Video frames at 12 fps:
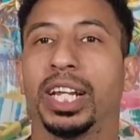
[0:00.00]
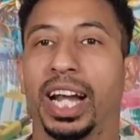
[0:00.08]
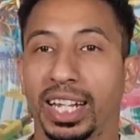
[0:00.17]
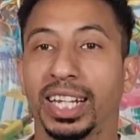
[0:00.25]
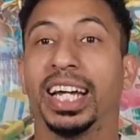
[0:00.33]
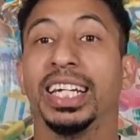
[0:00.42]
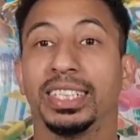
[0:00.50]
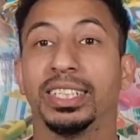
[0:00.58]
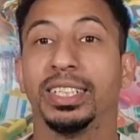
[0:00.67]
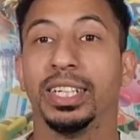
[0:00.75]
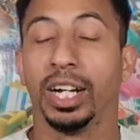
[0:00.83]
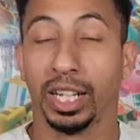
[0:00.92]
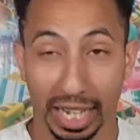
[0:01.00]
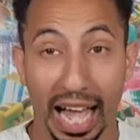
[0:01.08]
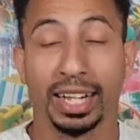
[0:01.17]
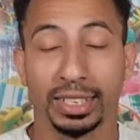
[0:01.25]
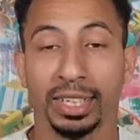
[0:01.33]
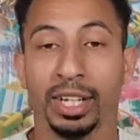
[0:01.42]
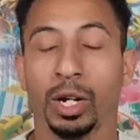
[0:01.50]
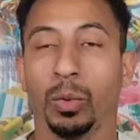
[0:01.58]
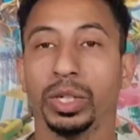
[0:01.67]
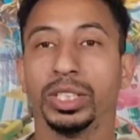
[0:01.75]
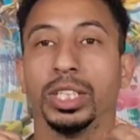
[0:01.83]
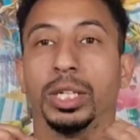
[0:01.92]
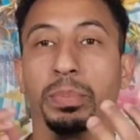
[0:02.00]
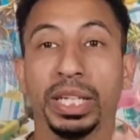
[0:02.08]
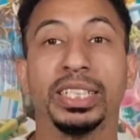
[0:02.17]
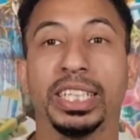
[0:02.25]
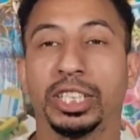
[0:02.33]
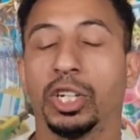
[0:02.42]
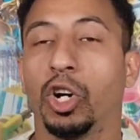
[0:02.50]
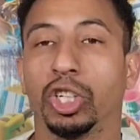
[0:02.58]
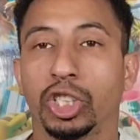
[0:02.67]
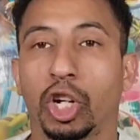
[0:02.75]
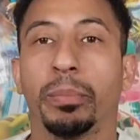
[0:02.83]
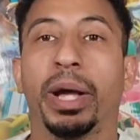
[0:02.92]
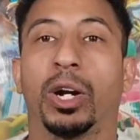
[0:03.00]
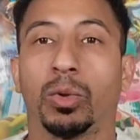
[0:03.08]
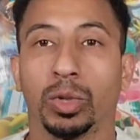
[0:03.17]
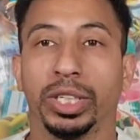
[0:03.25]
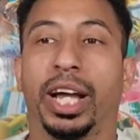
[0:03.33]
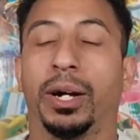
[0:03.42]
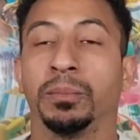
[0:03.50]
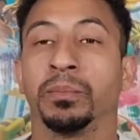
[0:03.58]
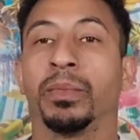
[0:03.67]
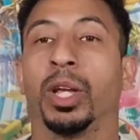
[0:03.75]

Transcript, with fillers: that I liked a lot was the PlayStation All-Star Battle Royale.